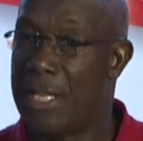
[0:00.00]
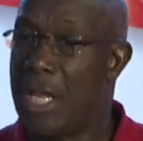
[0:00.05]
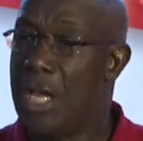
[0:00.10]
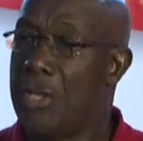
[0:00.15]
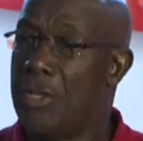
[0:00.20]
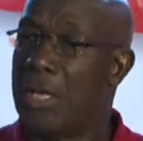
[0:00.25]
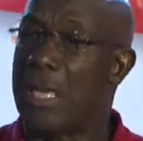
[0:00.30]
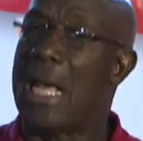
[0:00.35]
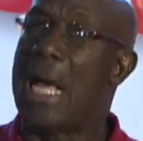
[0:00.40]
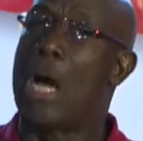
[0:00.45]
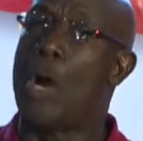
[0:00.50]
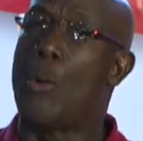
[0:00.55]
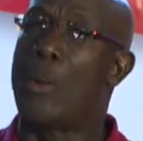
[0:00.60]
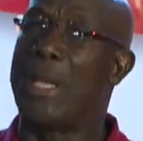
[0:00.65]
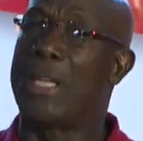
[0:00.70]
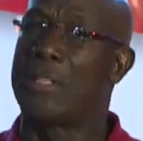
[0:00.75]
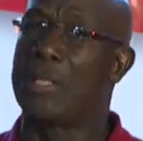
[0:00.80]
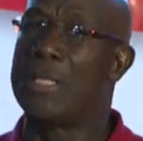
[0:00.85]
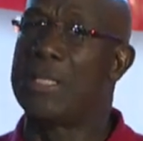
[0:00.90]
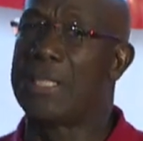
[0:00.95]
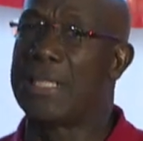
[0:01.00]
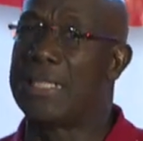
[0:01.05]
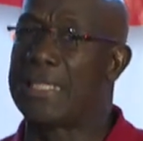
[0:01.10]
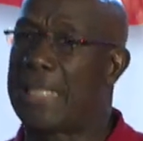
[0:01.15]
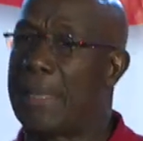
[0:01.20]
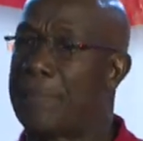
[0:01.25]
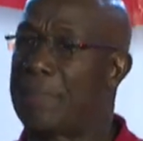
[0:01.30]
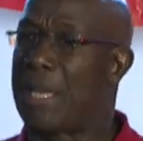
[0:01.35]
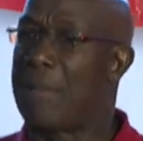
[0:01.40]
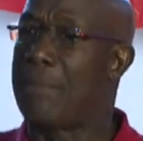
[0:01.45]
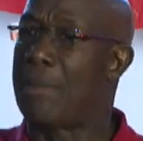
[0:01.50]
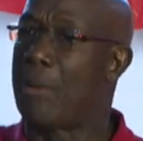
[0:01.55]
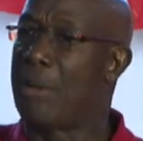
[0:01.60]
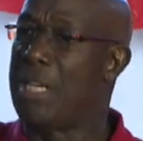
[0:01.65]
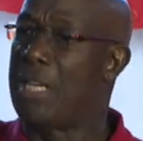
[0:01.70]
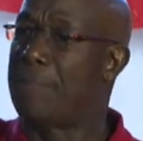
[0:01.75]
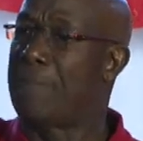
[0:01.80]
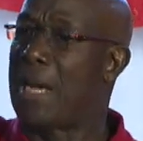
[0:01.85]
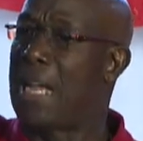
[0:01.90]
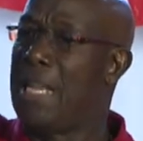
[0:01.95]
You can't wait until September when the
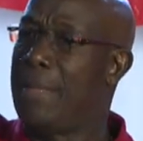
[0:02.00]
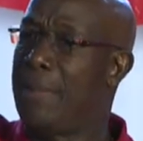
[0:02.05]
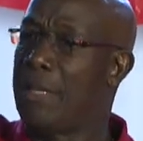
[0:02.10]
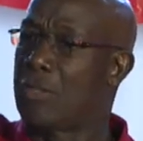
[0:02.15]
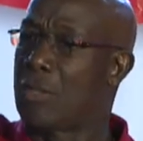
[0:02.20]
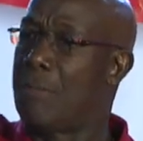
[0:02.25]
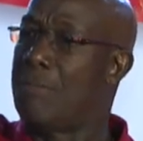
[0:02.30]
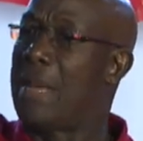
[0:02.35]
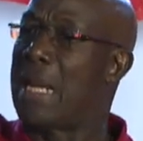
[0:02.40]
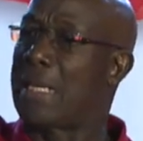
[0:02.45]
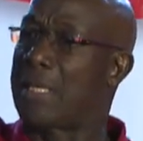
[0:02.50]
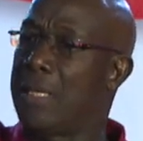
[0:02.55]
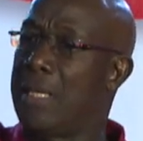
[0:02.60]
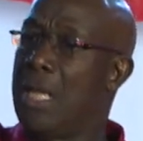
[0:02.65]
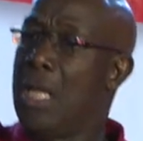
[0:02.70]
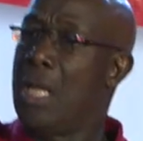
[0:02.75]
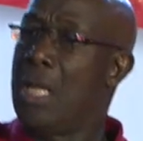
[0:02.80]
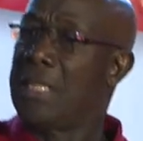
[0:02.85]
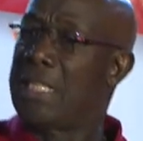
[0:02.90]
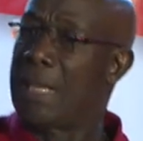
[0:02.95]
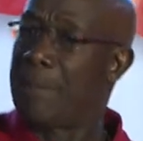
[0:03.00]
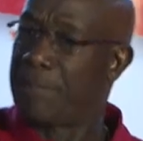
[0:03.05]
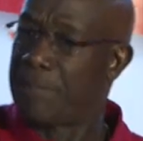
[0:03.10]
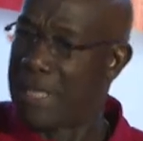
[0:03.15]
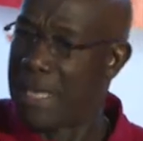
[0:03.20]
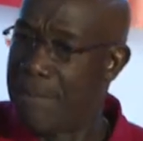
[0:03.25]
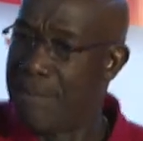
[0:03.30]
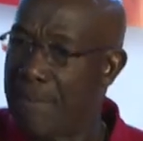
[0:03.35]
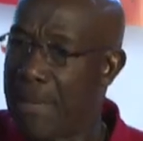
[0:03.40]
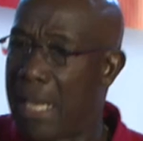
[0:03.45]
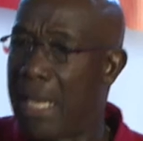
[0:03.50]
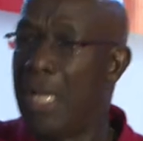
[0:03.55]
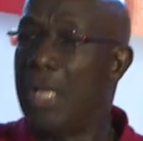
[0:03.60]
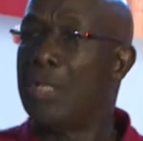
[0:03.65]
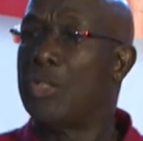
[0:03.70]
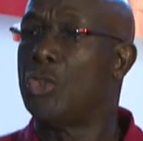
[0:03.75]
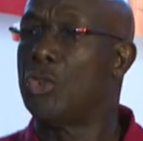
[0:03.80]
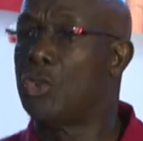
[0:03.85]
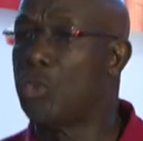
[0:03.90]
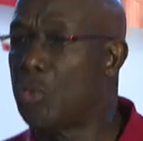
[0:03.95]
parliament come back in September
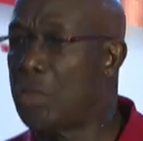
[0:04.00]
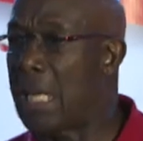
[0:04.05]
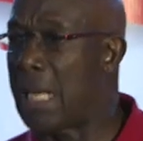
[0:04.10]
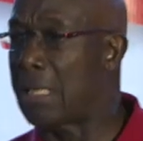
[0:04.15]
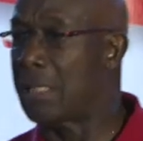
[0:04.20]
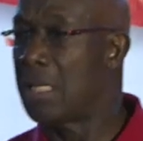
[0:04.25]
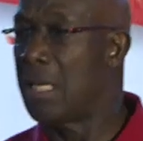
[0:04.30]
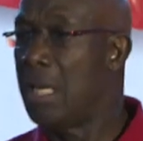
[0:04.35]
to do that.